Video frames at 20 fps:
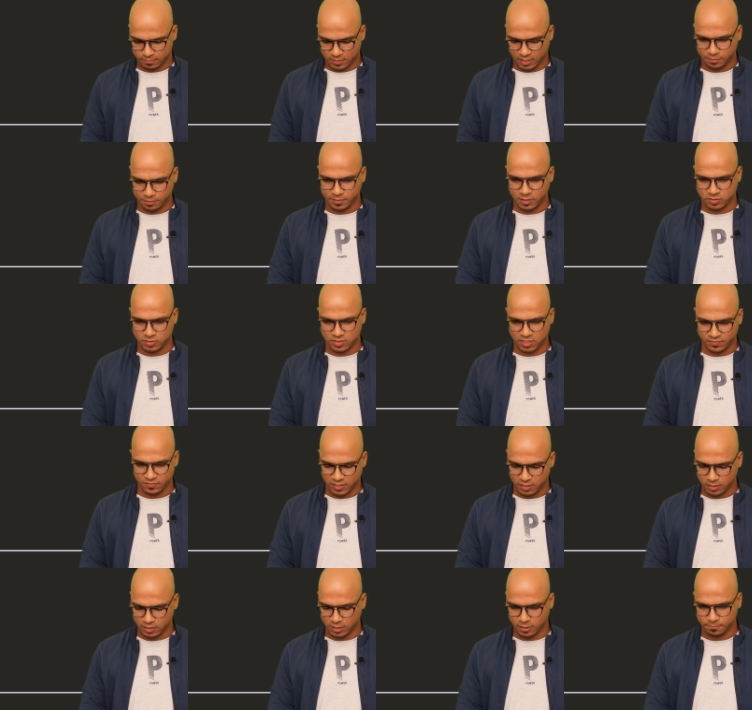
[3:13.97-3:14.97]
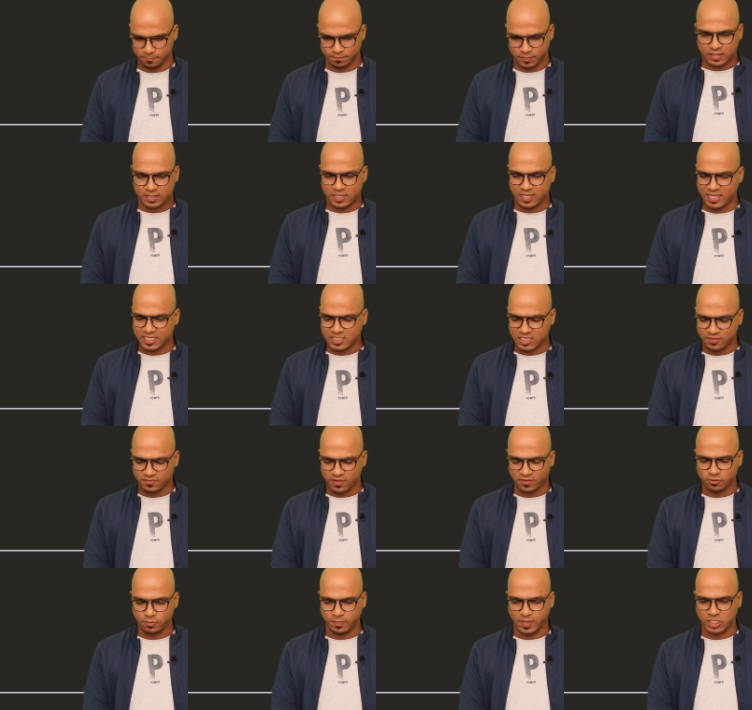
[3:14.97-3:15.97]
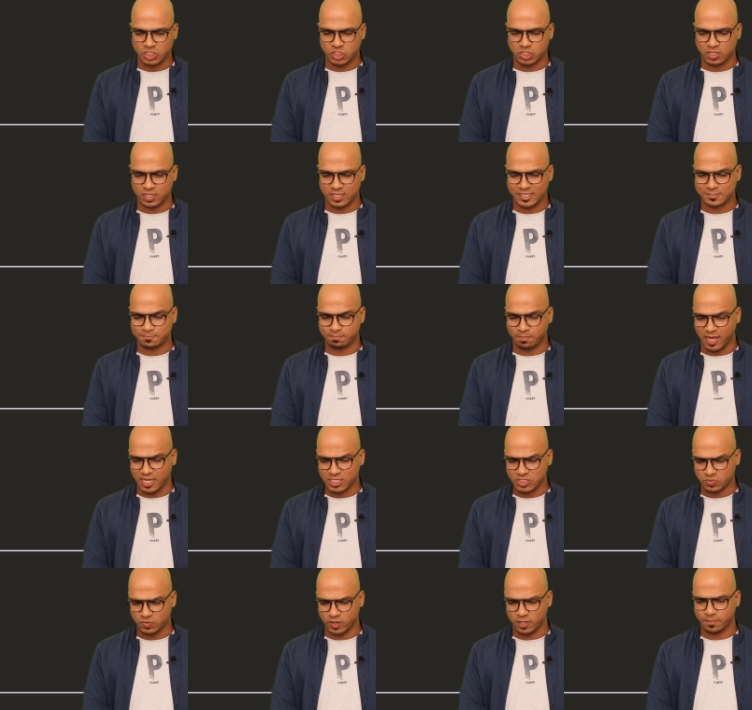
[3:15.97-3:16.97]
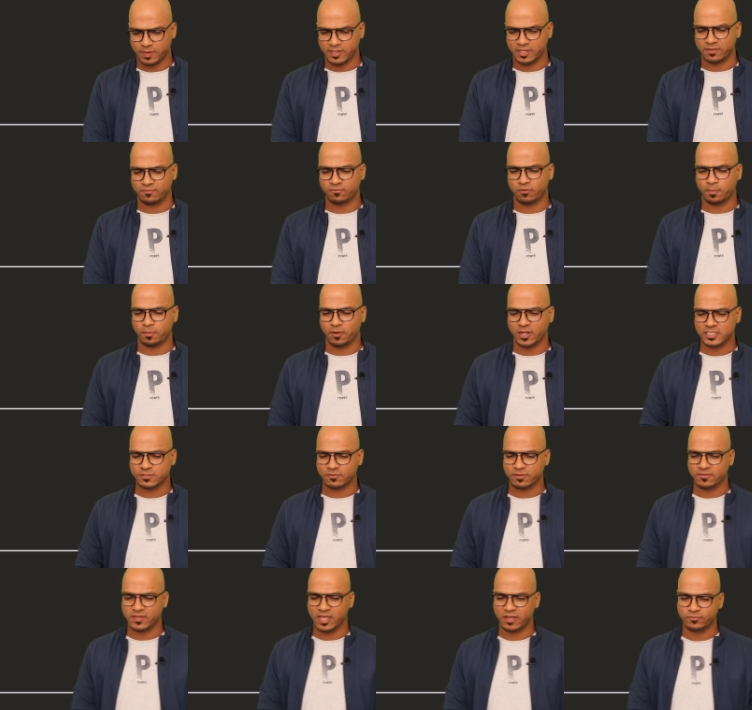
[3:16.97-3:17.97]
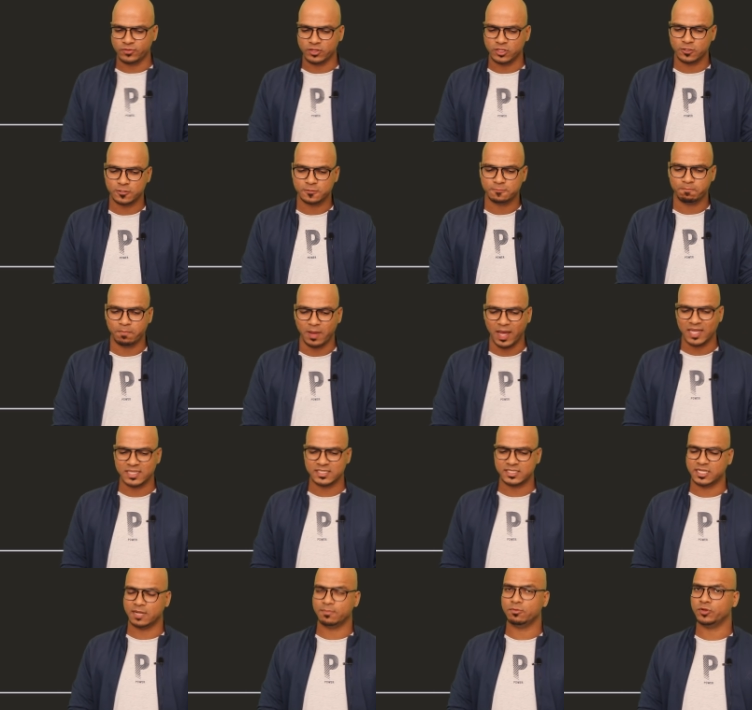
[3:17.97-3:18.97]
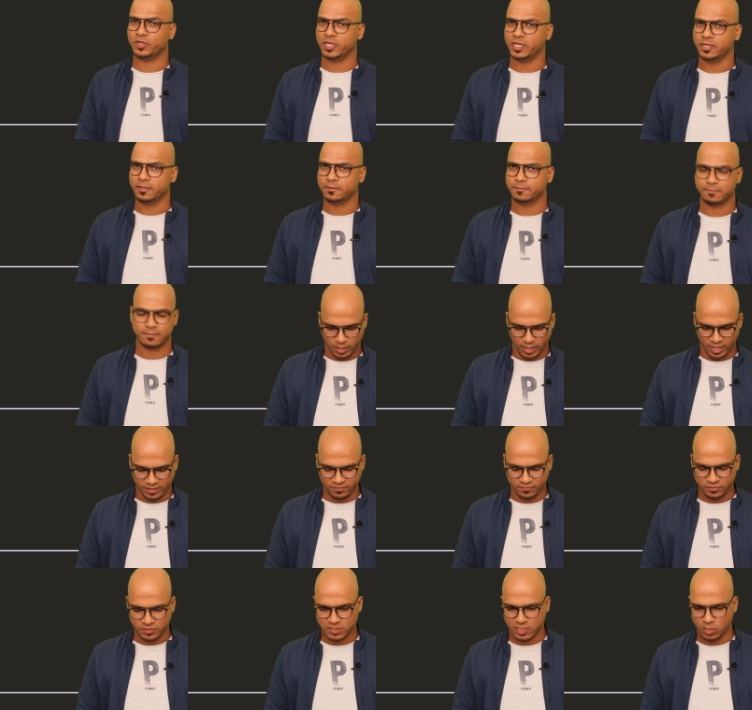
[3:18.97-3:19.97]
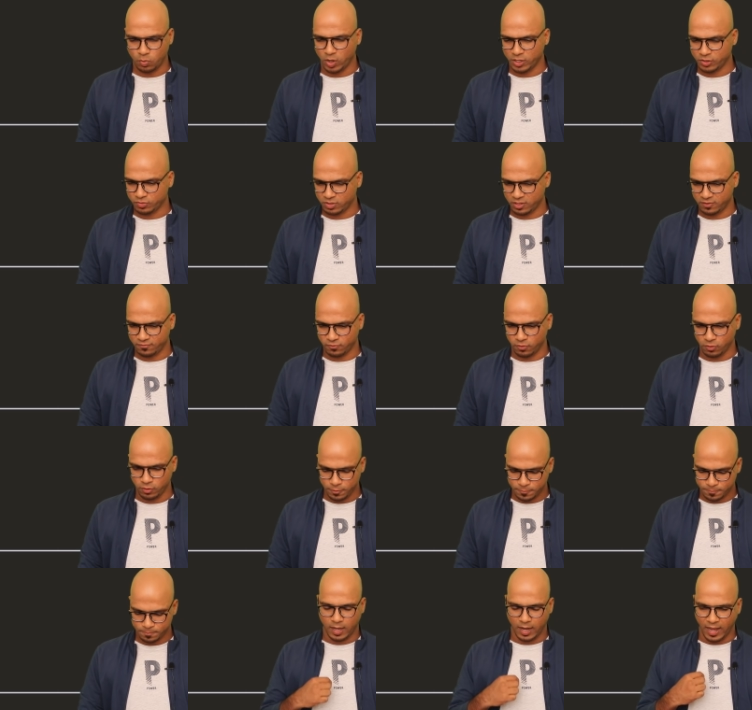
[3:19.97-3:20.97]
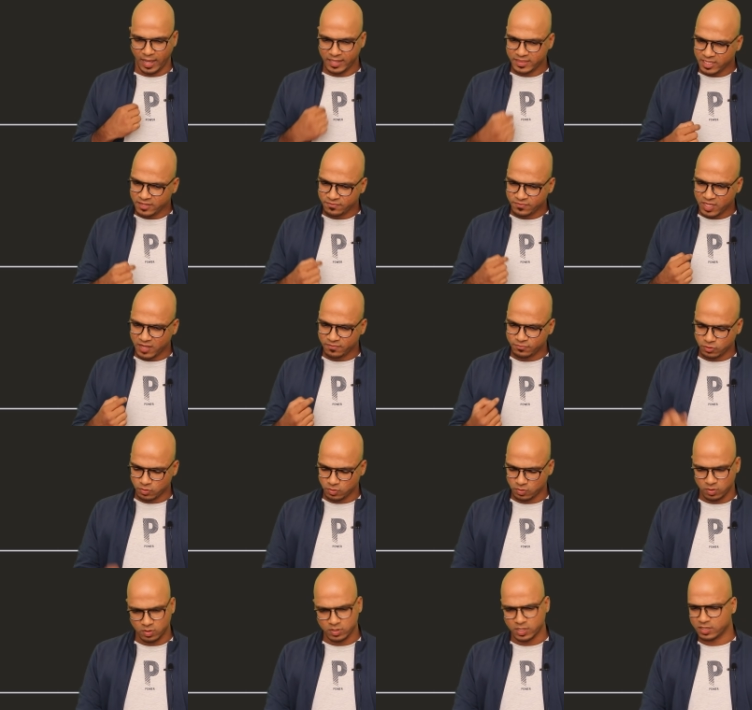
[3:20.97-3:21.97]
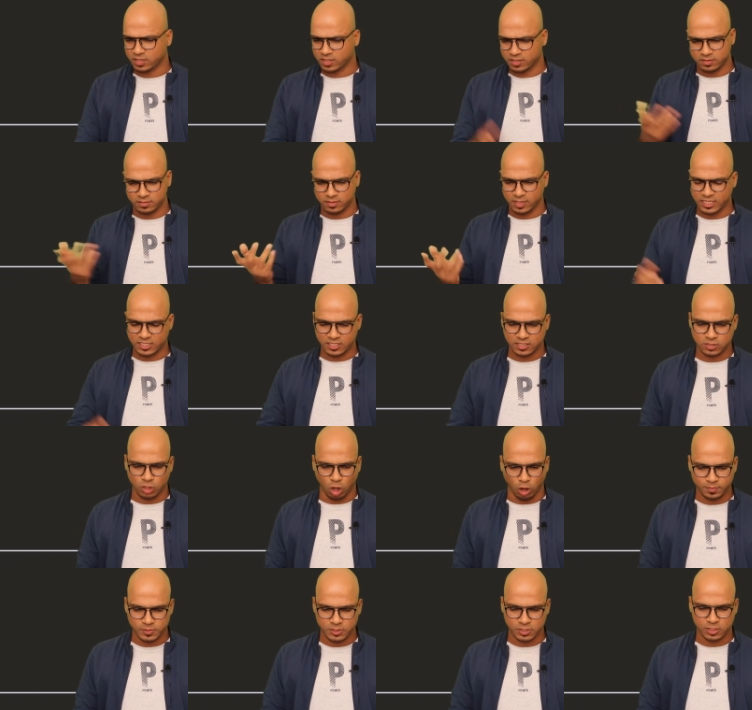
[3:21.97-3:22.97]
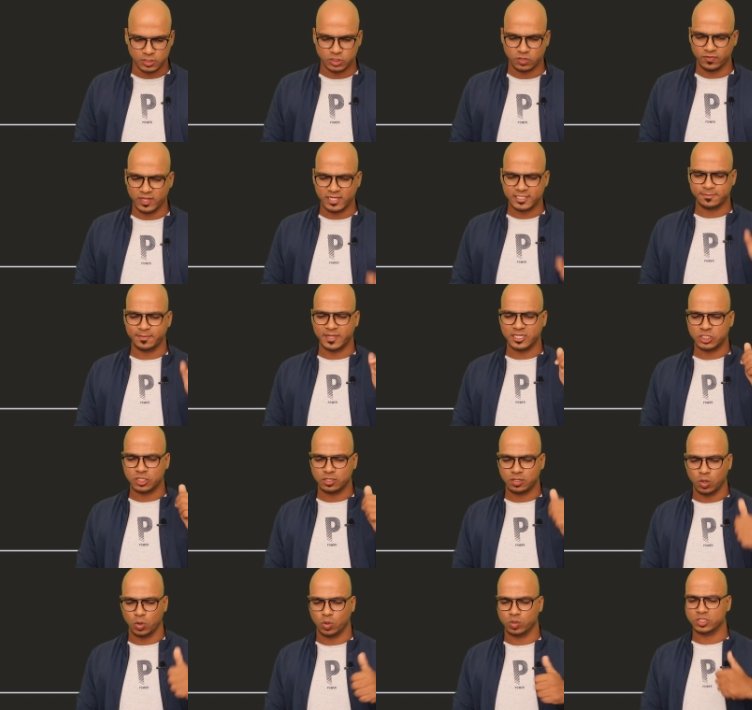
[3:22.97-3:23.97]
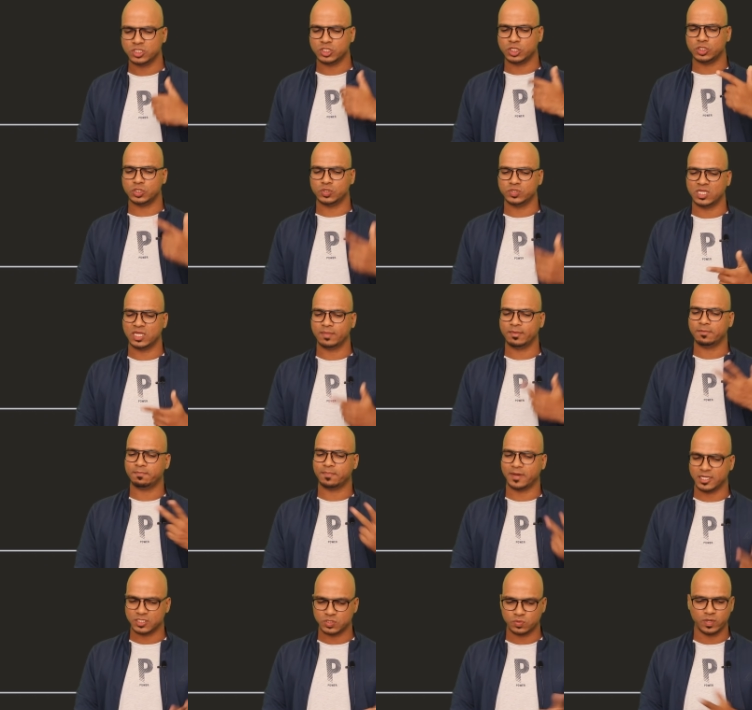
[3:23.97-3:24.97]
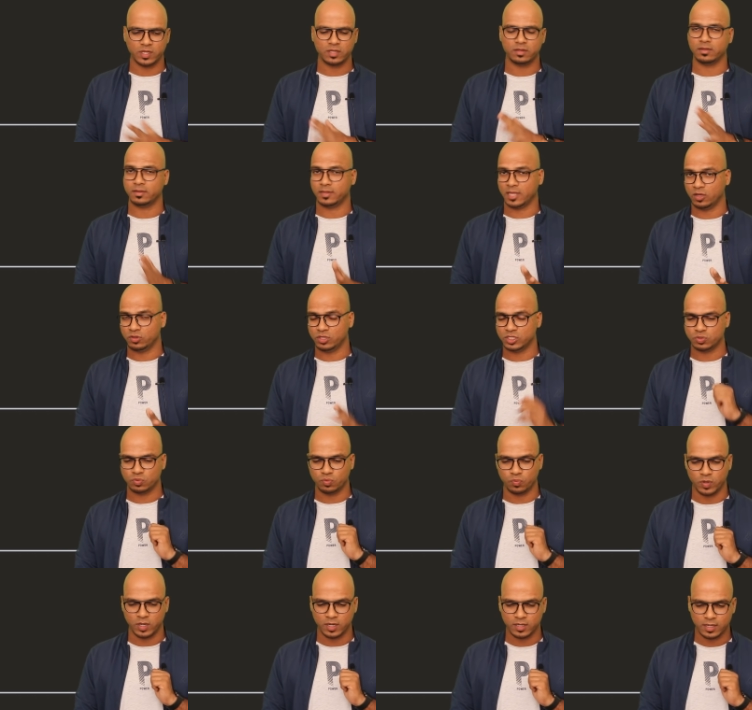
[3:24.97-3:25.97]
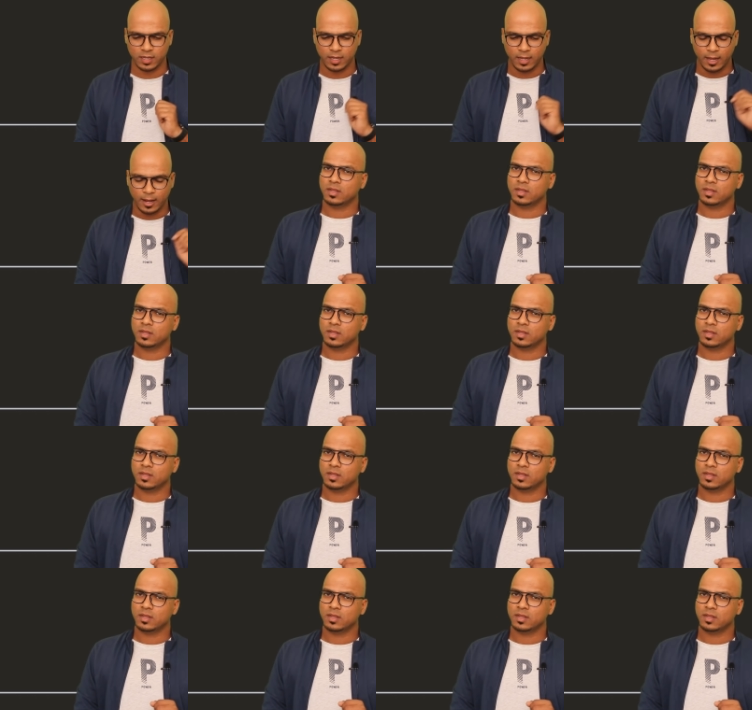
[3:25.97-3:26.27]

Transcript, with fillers: Let me use Navin here. The next thing we have to mention is password, but then for password we have to use passwd, and we have to say 1234. And then we have to, okay, the next is optional. So let's mention host, username, and password. Now this will work.